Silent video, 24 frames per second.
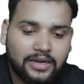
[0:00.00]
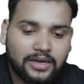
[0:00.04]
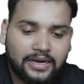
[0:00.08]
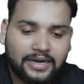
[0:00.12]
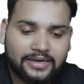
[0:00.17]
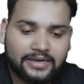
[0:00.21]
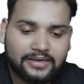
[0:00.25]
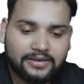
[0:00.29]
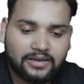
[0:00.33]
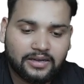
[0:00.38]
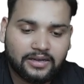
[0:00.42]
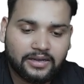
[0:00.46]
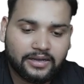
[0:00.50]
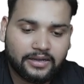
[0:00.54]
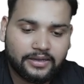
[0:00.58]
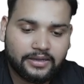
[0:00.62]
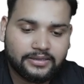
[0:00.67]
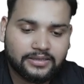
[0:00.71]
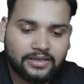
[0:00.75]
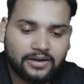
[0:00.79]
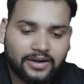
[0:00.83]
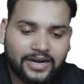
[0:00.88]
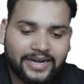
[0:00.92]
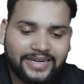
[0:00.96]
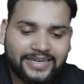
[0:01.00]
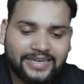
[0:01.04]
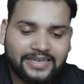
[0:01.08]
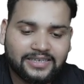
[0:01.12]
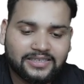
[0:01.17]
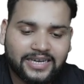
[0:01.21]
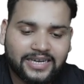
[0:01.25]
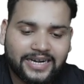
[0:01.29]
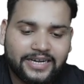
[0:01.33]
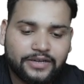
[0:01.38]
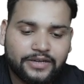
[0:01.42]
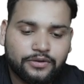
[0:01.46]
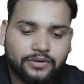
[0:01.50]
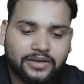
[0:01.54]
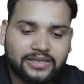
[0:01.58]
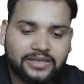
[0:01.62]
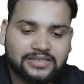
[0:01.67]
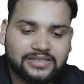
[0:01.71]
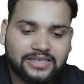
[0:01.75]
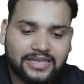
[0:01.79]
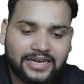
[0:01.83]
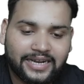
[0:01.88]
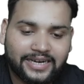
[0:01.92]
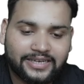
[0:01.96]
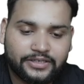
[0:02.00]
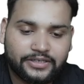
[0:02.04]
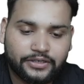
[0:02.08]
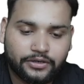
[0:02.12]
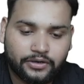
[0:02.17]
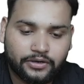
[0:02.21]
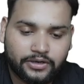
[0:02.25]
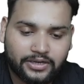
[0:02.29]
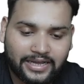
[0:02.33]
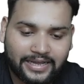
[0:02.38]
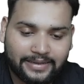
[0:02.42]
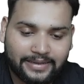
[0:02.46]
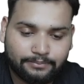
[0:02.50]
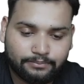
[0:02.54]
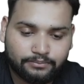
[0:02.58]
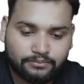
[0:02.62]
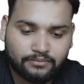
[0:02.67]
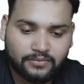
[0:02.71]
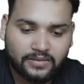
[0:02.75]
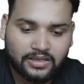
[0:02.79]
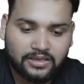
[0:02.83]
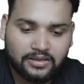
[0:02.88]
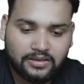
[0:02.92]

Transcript: and in the right hand side you can select your time.